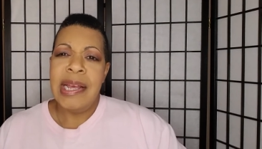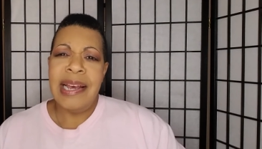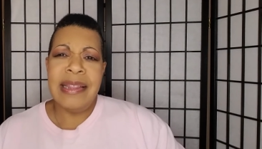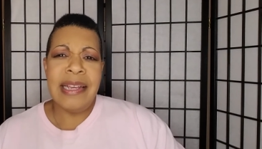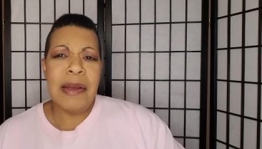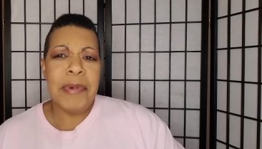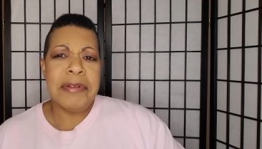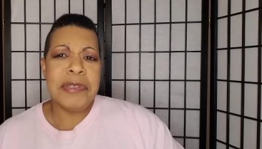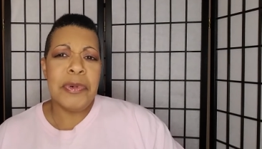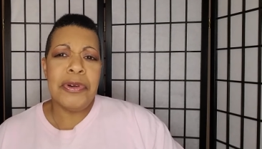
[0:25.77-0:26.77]
I think I might
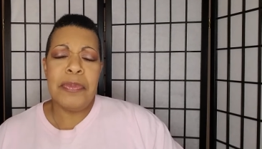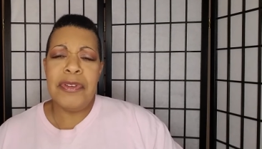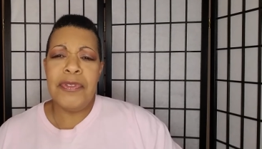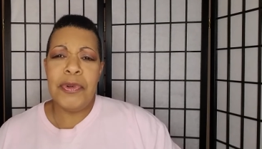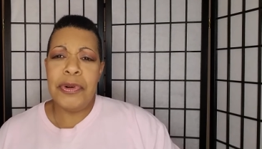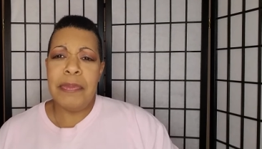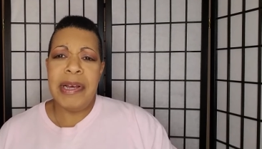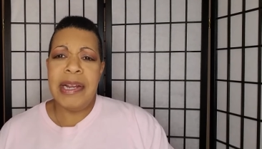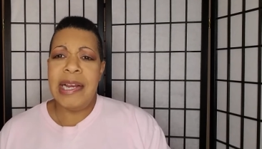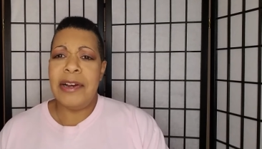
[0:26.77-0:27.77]
have spoken before
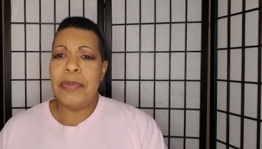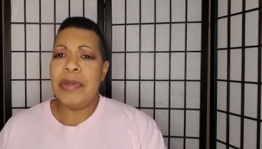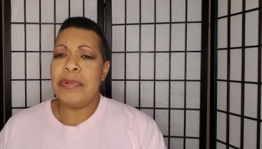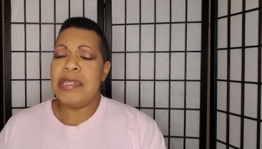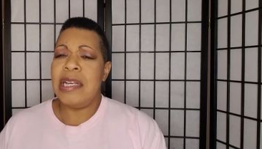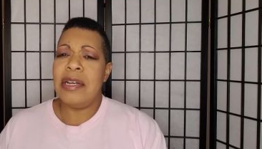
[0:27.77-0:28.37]
about how people say,